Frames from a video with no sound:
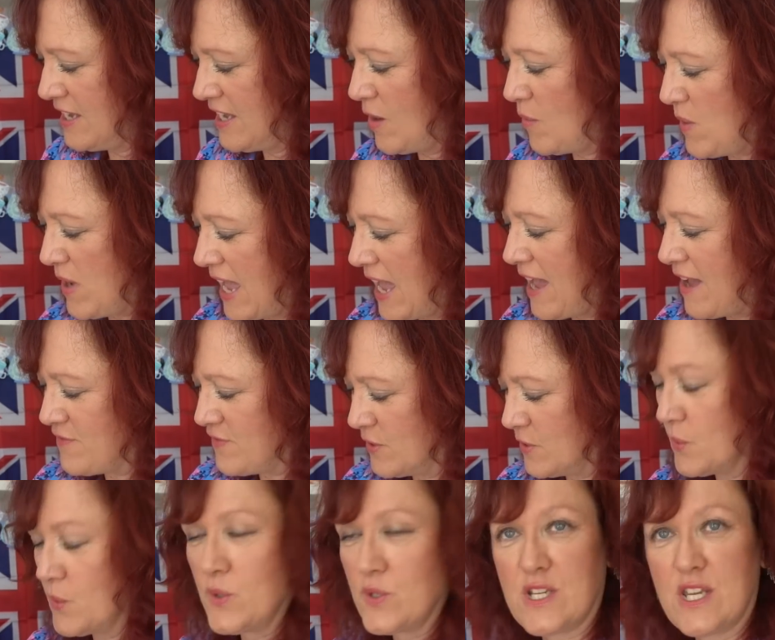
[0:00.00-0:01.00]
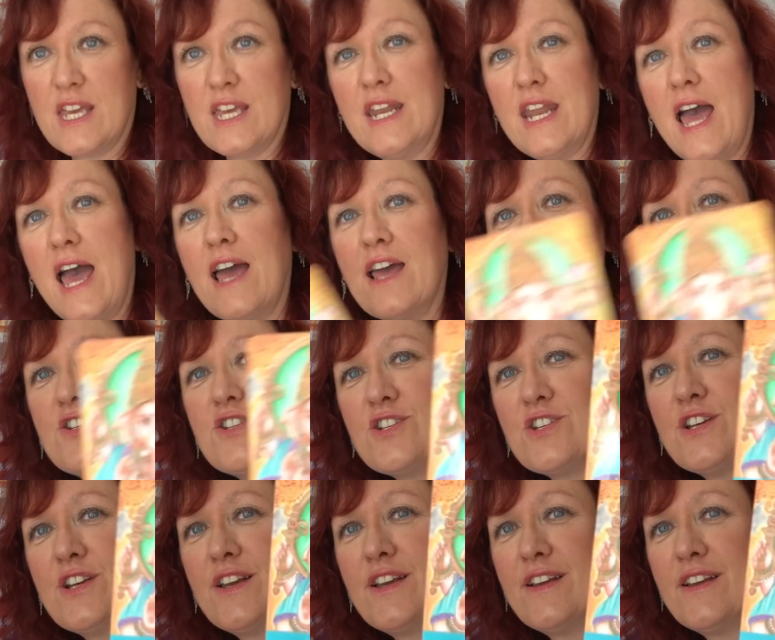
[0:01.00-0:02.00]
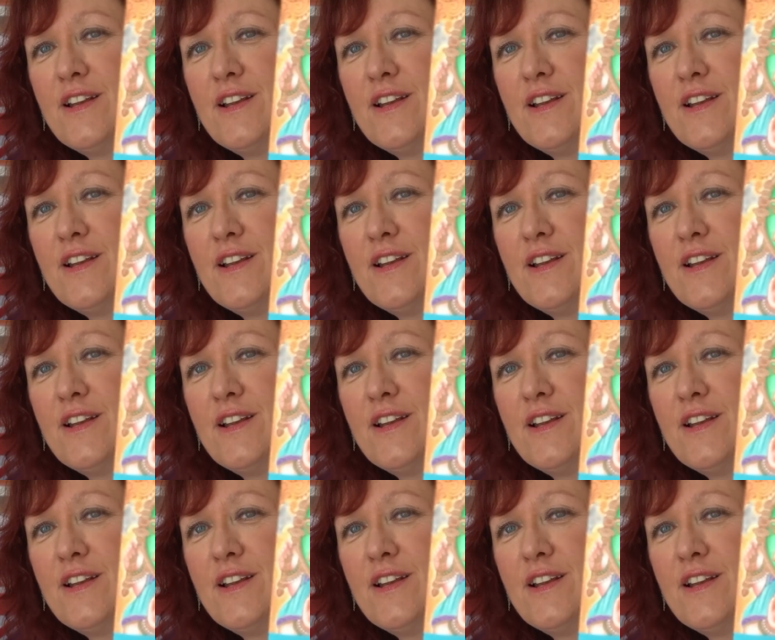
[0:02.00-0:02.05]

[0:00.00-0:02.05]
And we have Lord Ganesh.